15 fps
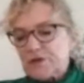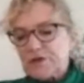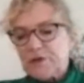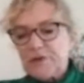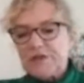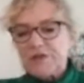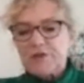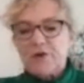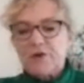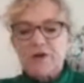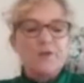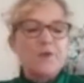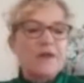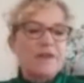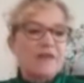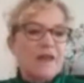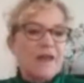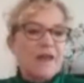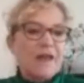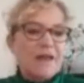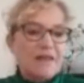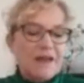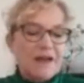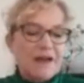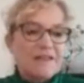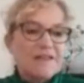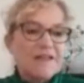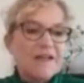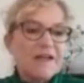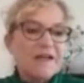So we started with the
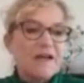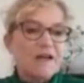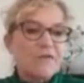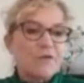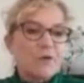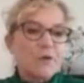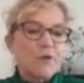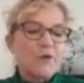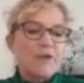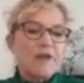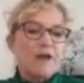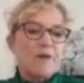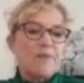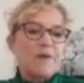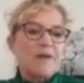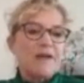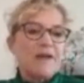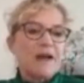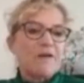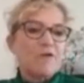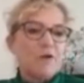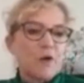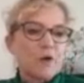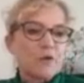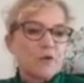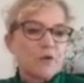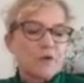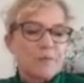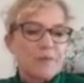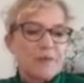idea of could there be an
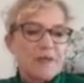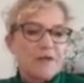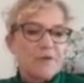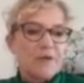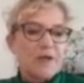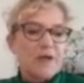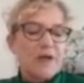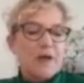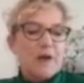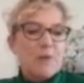agriculture and a piggery